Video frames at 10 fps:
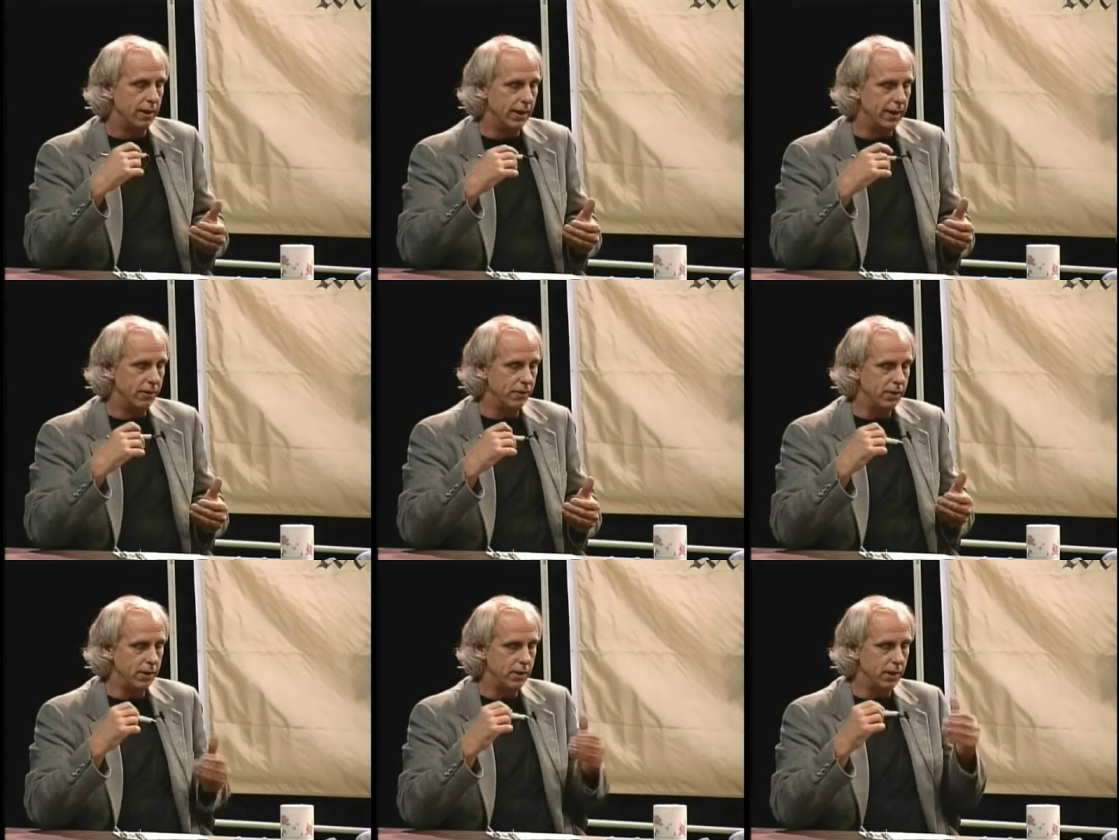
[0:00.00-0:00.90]
And
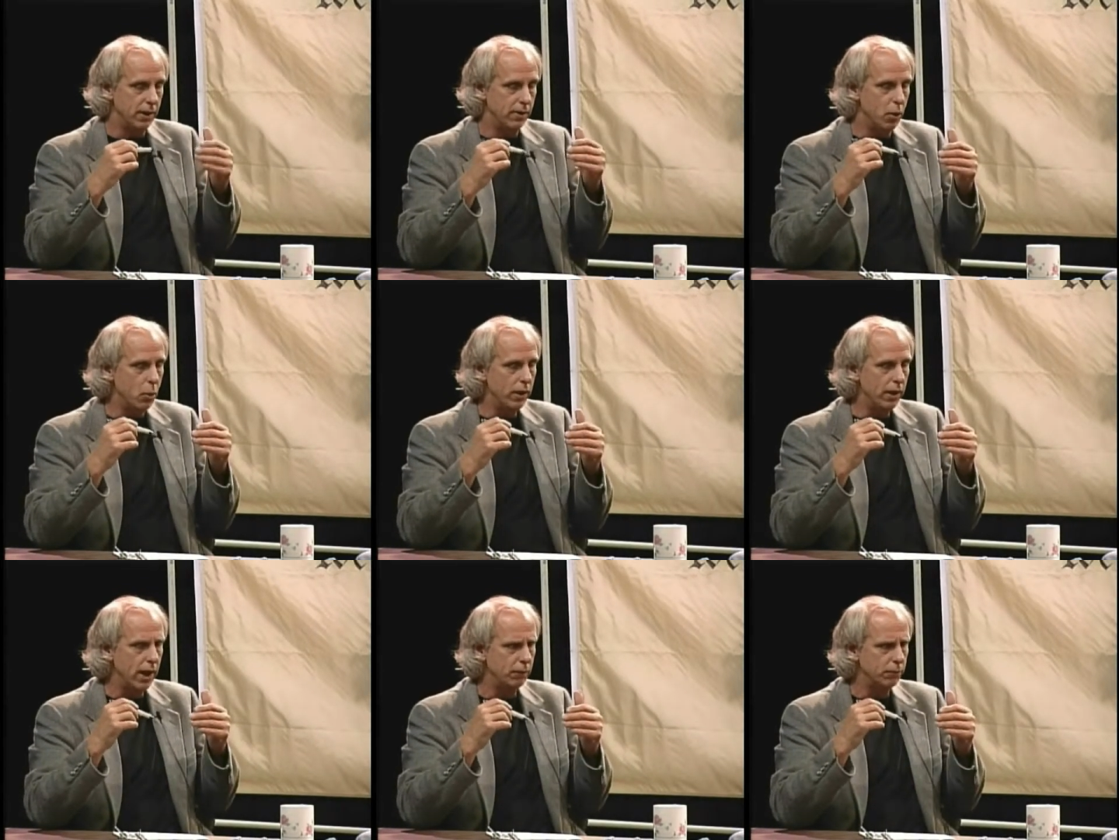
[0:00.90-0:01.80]
then knowing
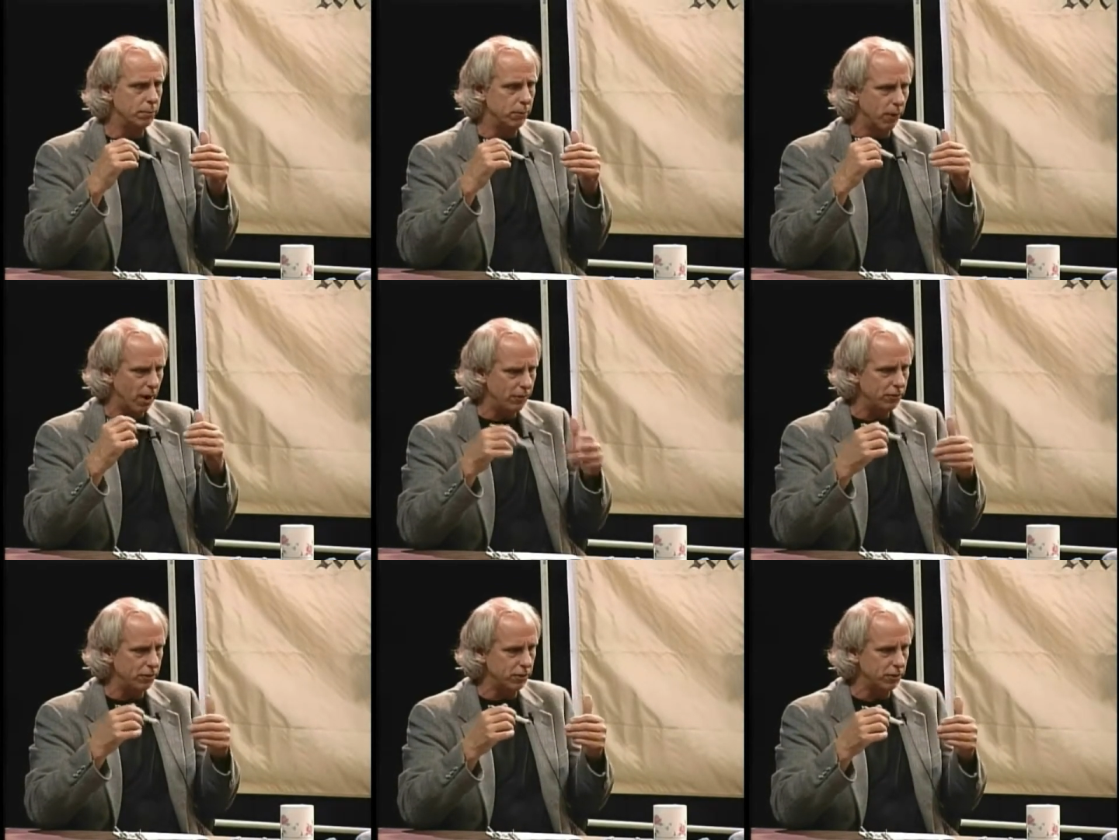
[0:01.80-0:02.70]
how to
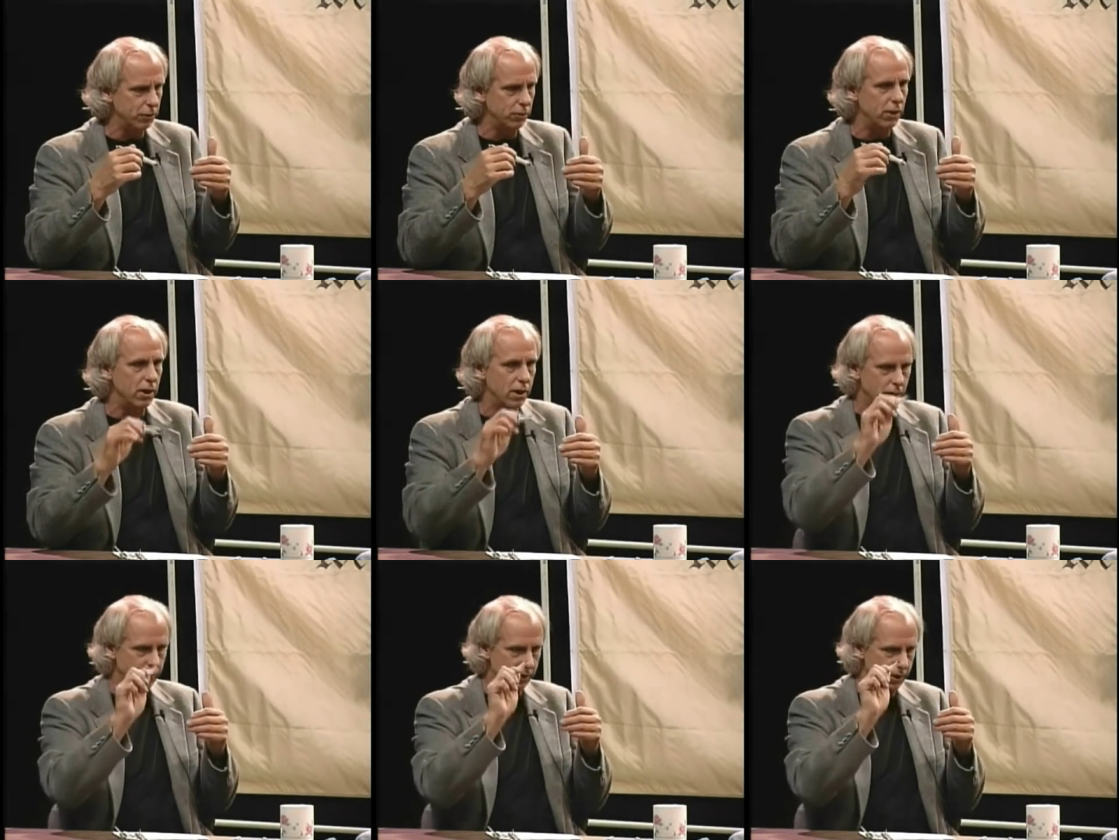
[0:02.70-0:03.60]
prosecute
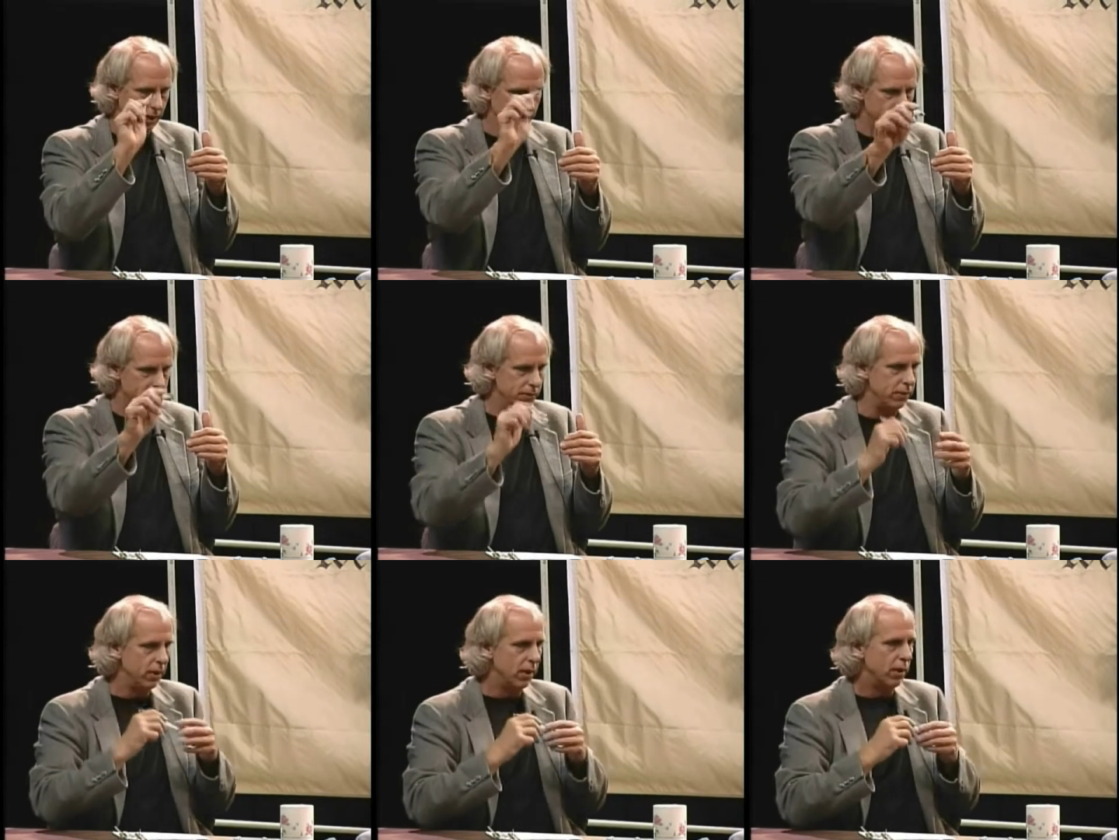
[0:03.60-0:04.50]
the
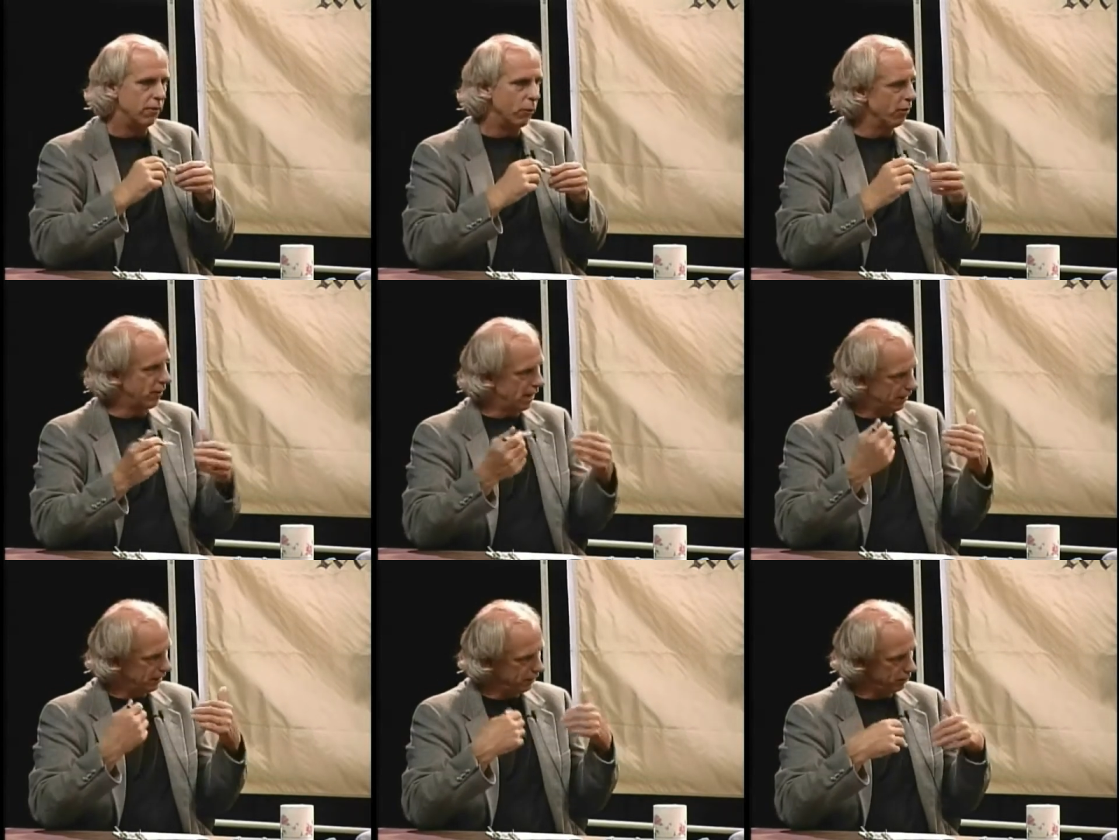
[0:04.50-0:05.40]
government for a
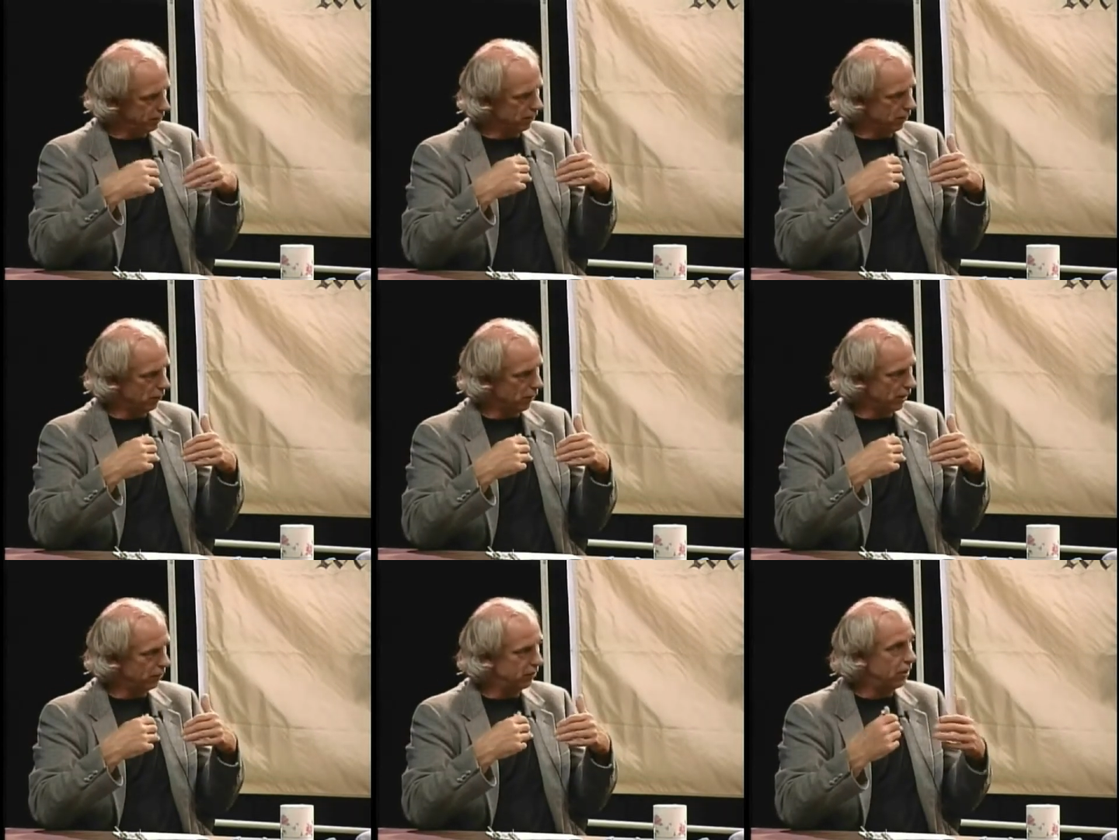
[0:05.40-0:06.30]
violation of our
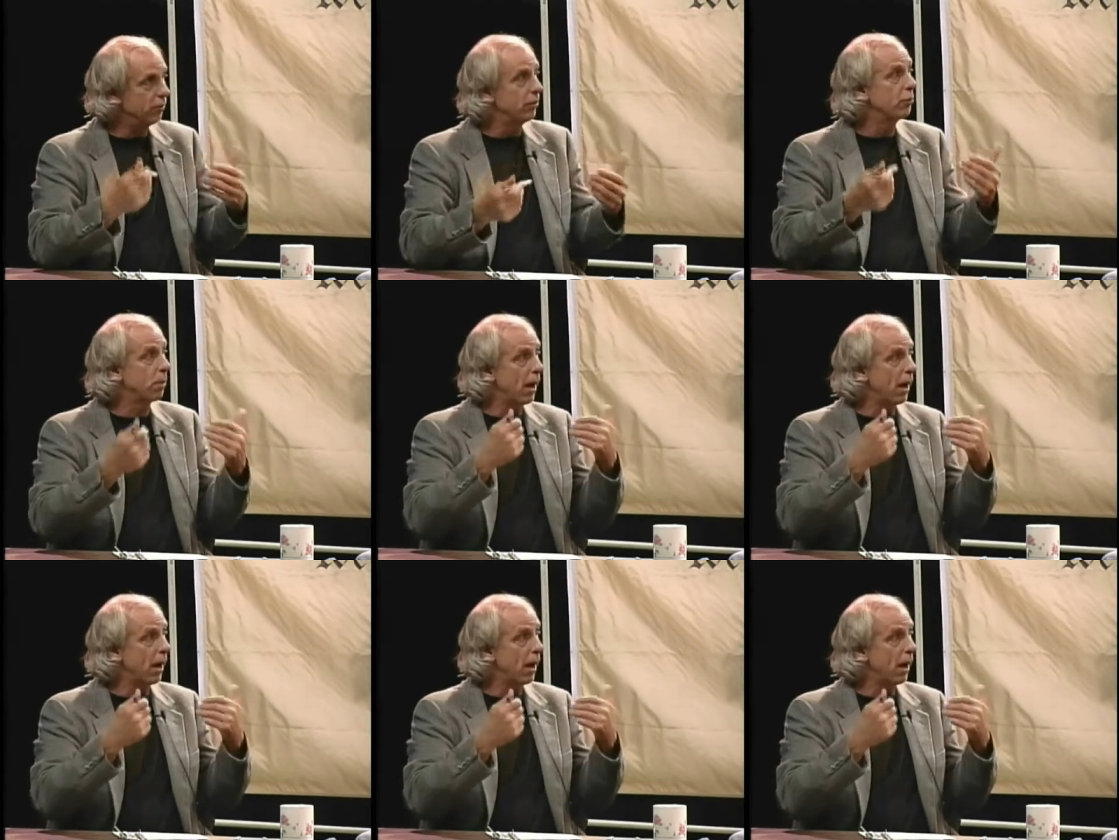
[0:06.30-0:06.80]
rights gives us